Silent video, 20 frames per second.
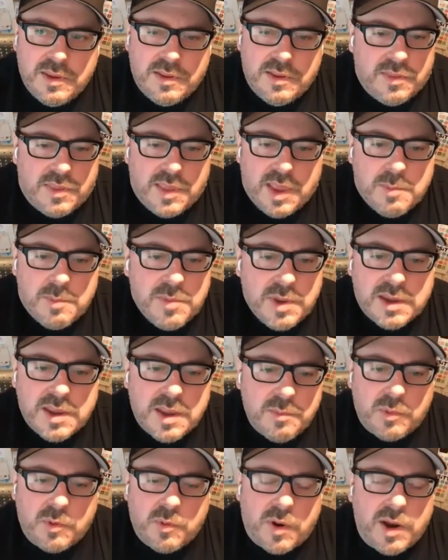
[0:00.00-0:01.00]
they
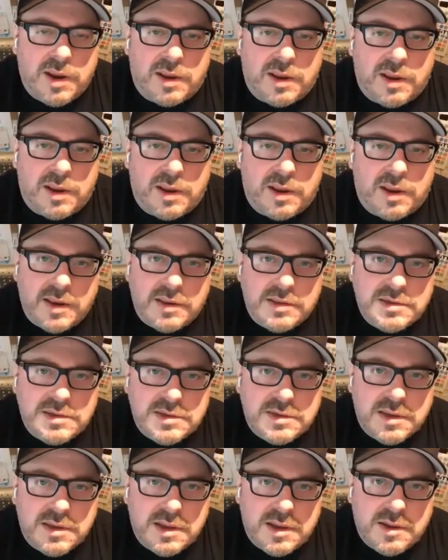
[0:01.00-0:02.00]
become great
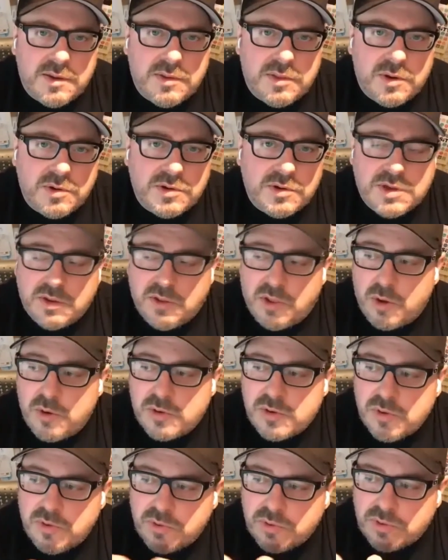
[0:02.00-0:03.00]
clients. There's a
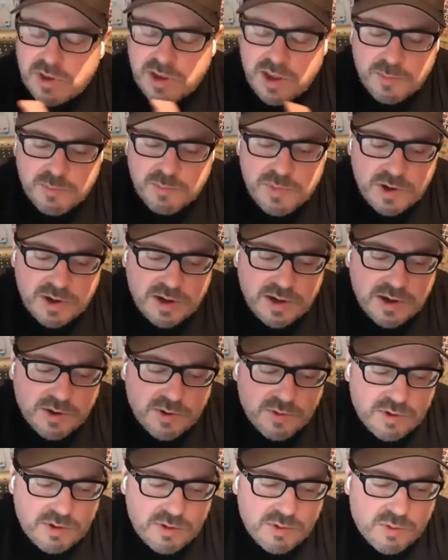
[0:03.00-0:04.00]
local company
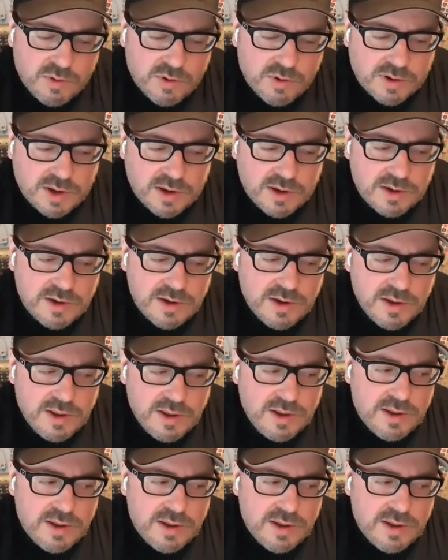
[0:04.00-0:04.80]
here in Oregon.